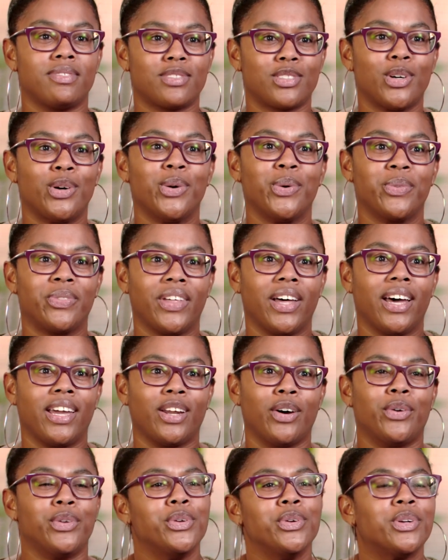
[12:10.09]
told
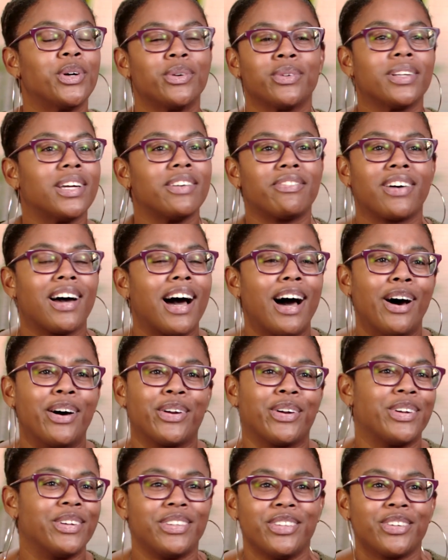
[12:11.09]
that, oh, you don't love God
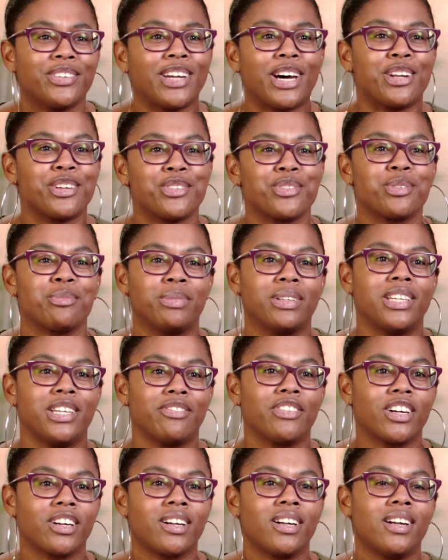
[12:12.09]
or you're not a true
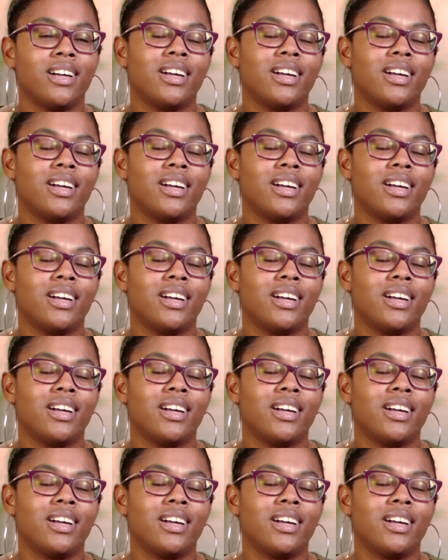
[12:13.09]
believer.